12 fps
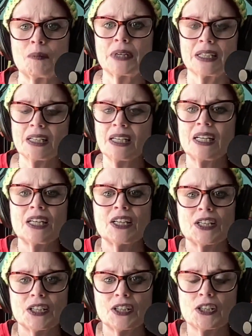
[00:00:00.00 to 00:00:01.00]
But
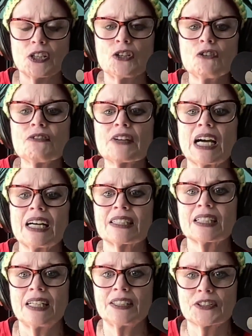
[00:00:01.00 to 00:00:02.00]
you've got
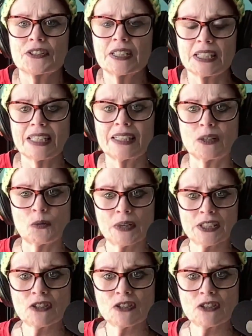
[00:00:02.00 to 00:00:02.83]
to understand that